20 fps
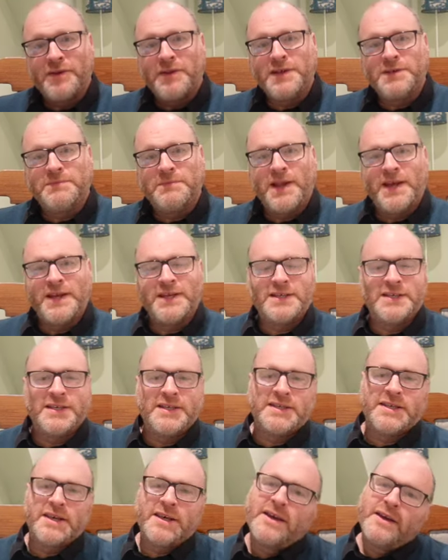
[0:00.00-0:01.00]
these
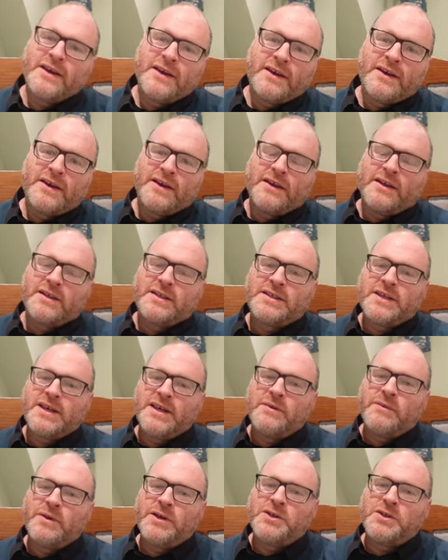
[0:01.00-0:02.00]
places,
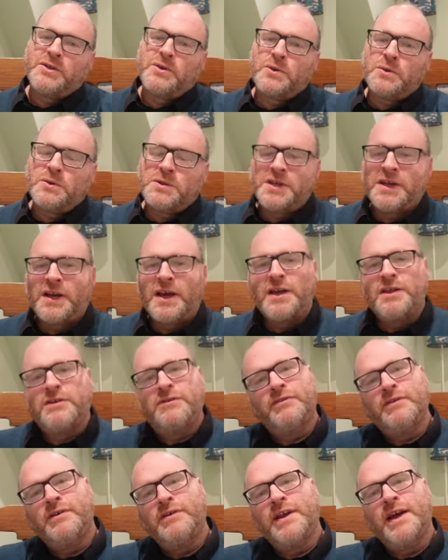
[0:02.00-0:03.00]
seeing which door to go
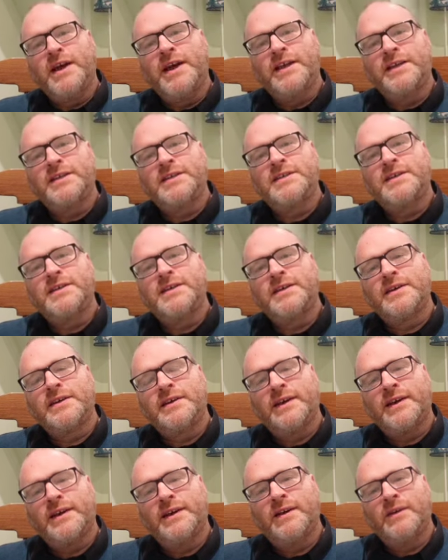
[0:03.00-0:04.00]
through next,
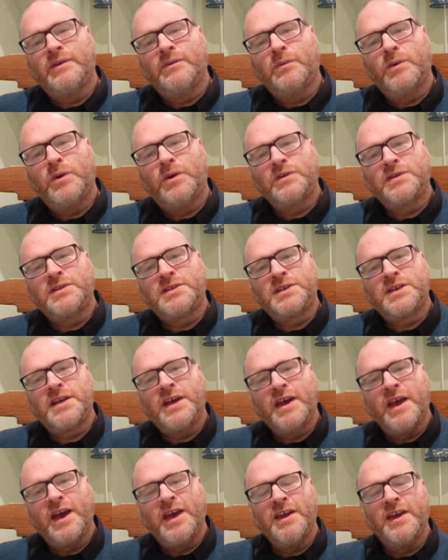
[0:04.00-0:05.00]
what
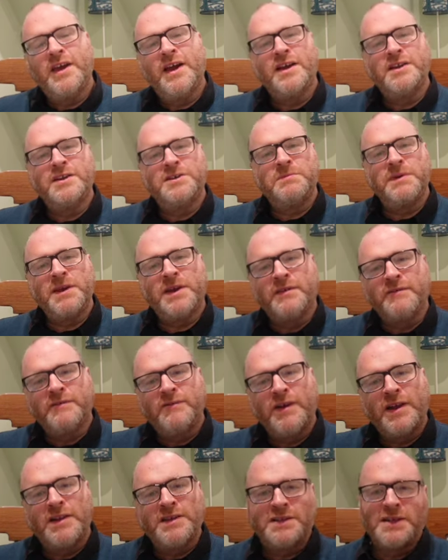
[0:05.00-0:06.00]
are you going to be
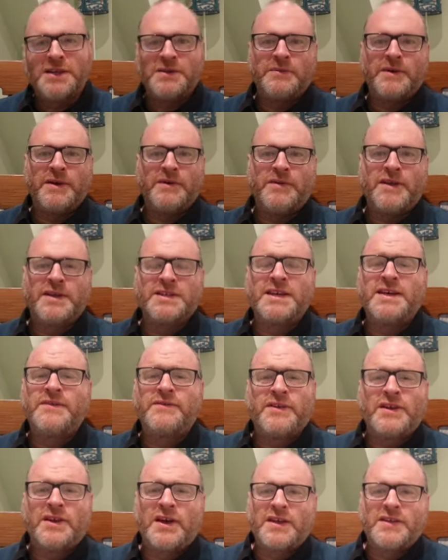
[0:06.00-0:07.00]
confronted with. There's
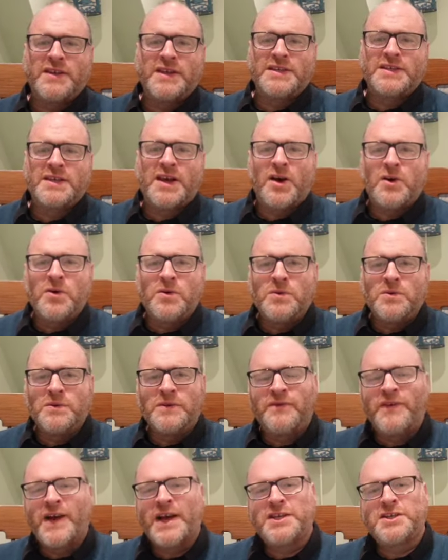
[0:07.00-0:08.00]
even like this
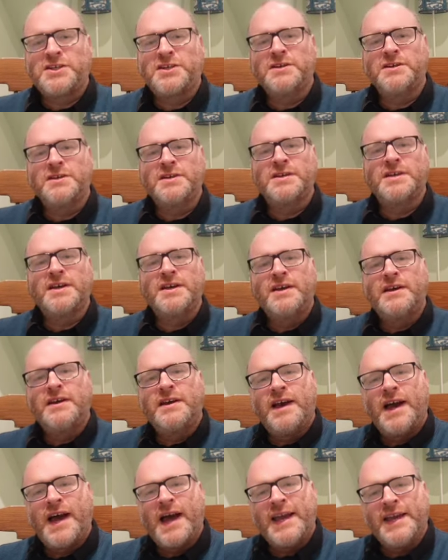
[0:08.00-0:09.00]
old-fashioned
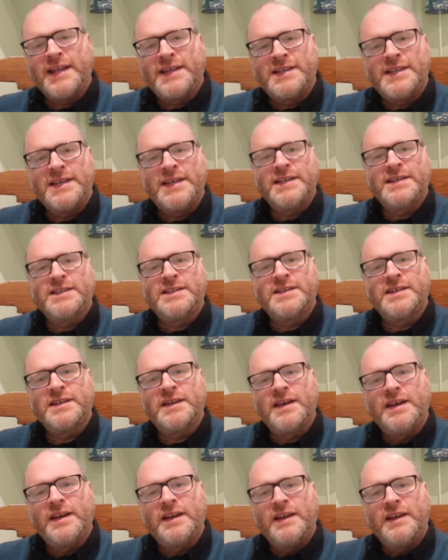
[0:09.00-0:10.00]
80s
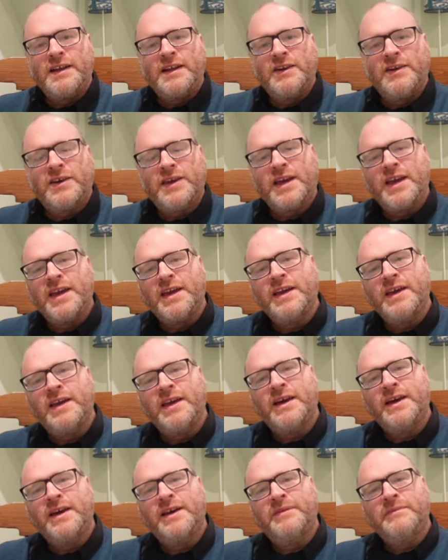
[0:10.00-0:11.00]

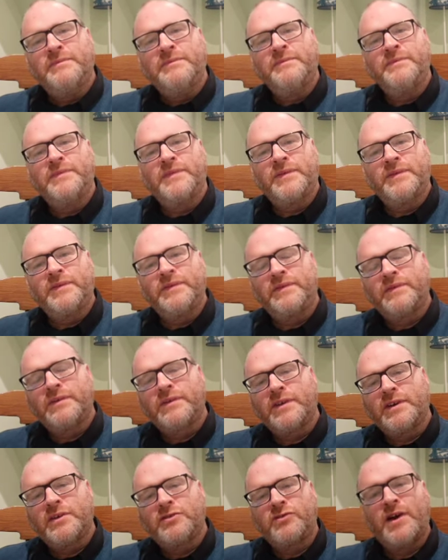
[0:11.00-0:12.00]
looking
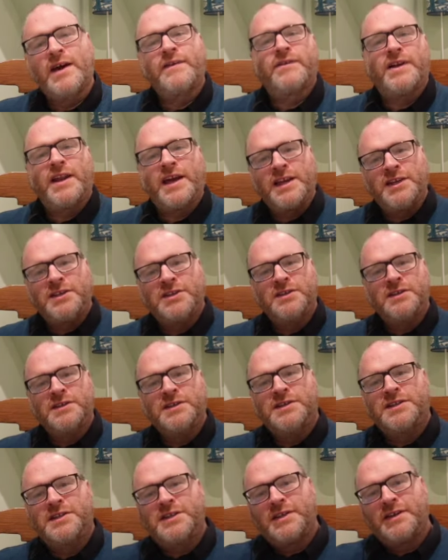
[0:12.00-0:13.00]
travel
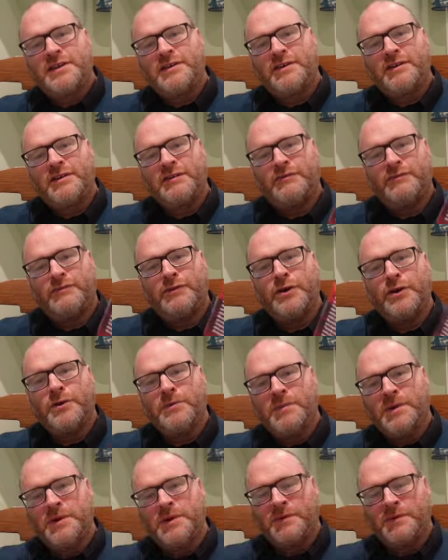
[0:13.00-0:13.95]
agent's room.